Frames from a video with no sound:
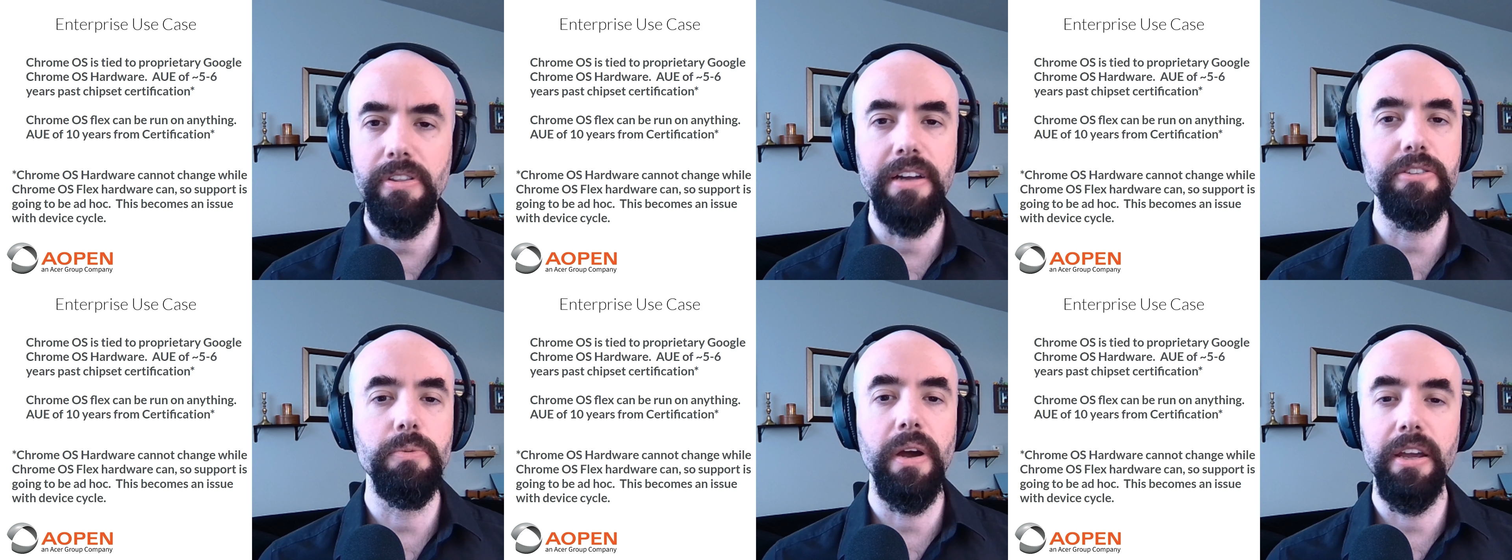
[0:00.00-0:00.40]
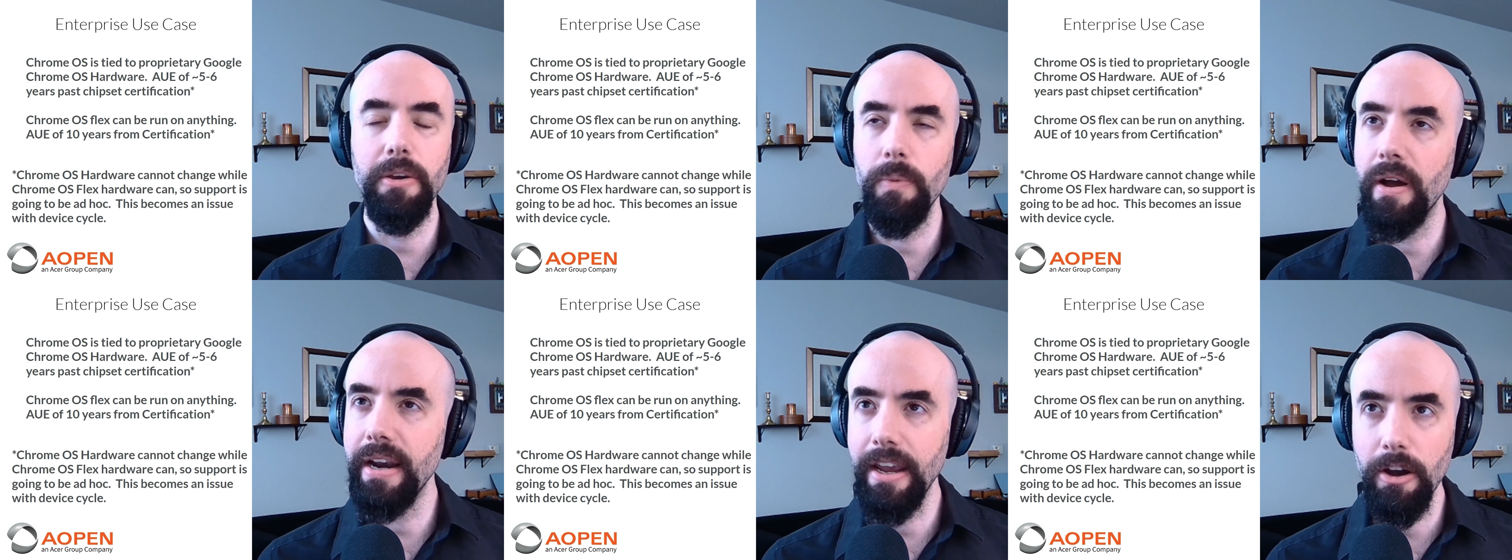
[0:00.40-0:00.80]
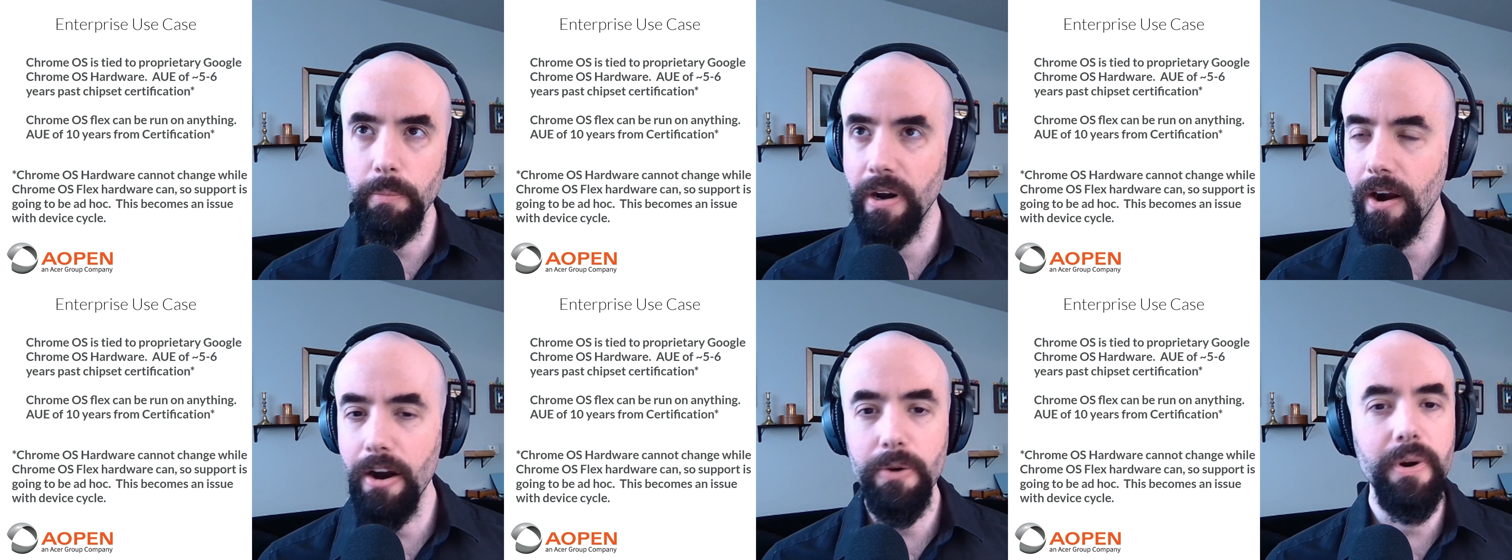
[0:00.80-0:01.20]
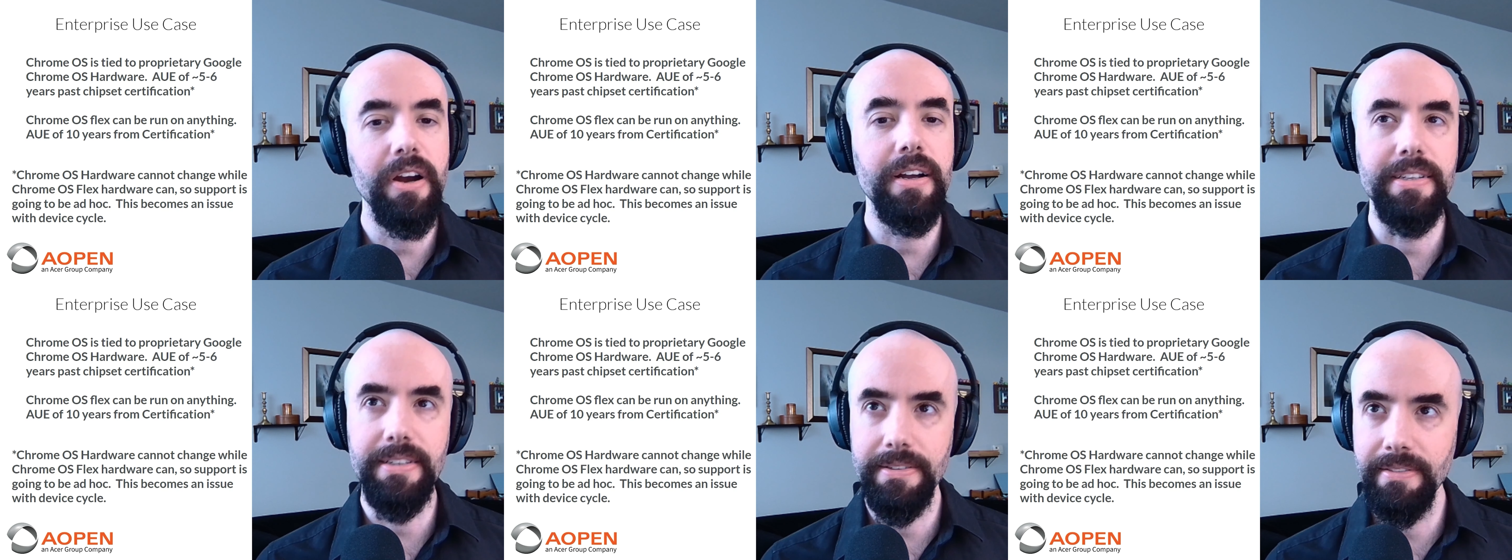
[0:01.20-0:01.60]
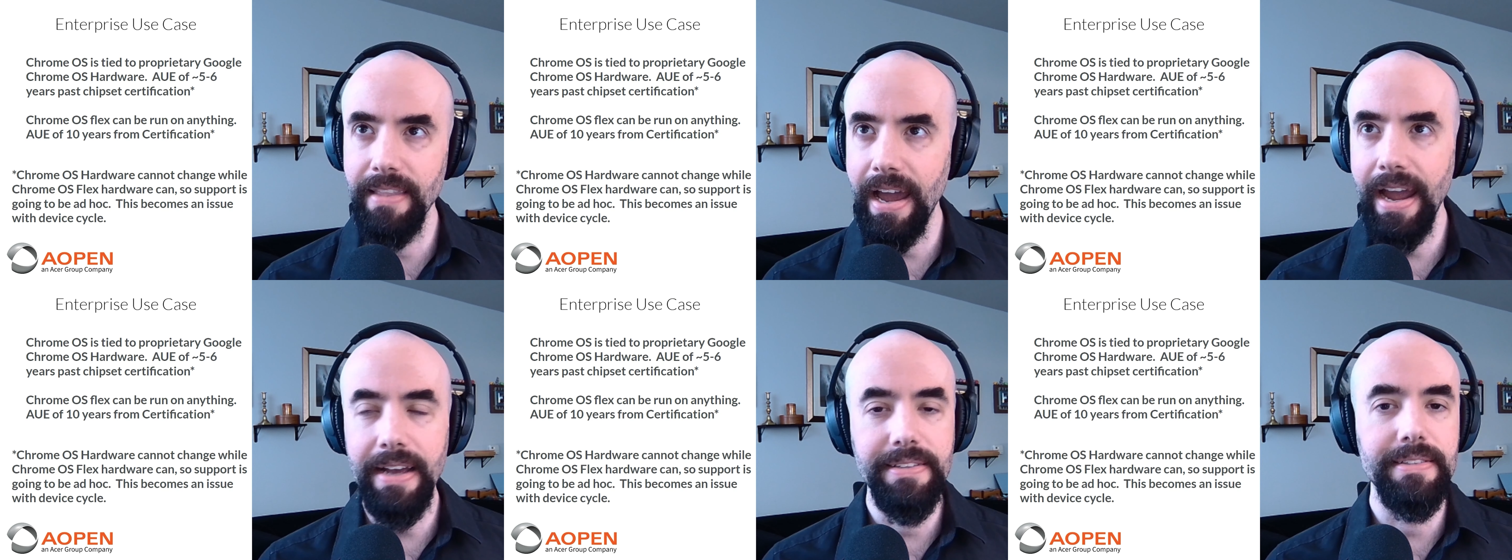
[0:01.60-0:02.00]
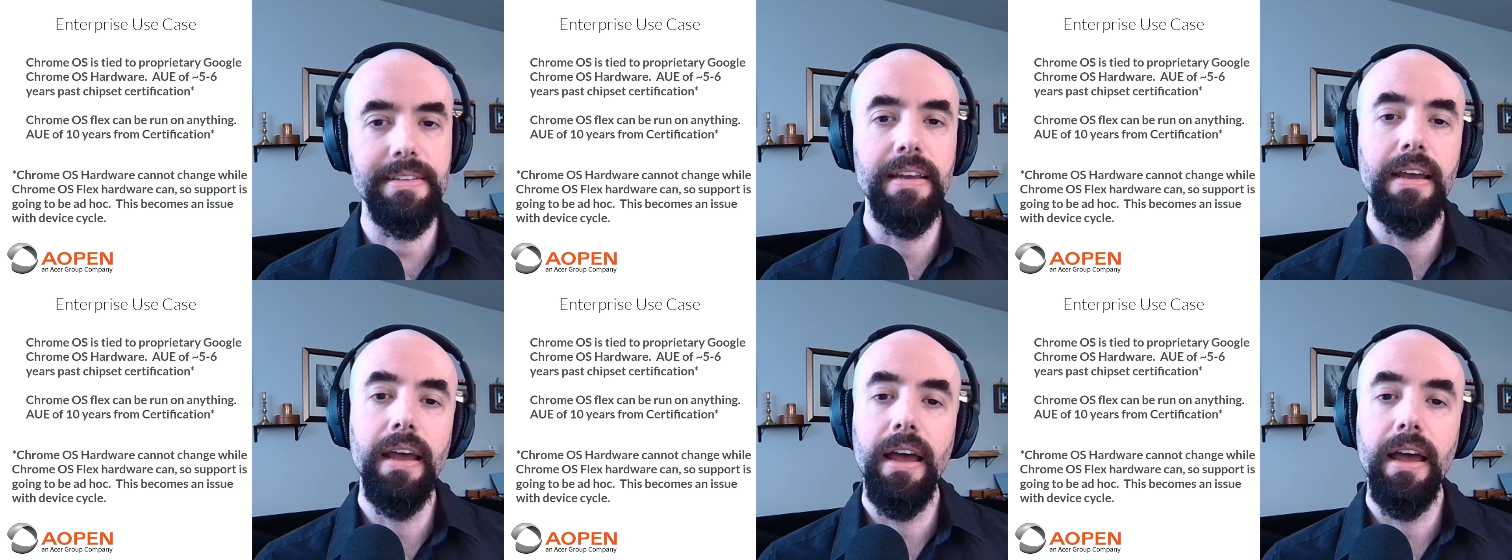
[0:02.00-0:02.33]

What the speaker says: That's why you want AOPEN hardware, because it lasts